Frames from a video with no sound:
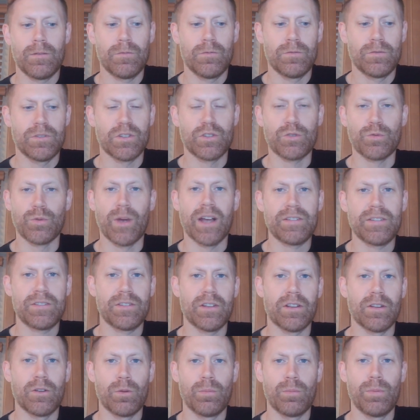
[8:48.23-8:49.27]
just rest
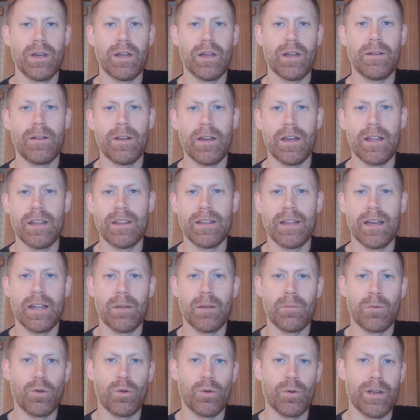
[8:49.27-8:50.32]
a little bit, and then
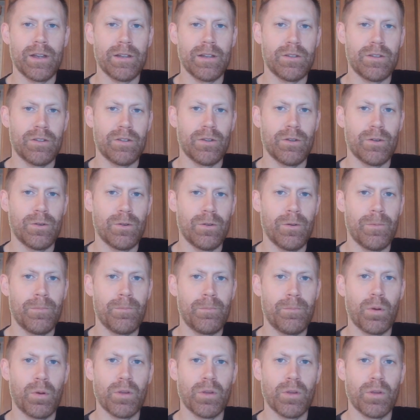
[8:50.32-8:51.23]
I'm going to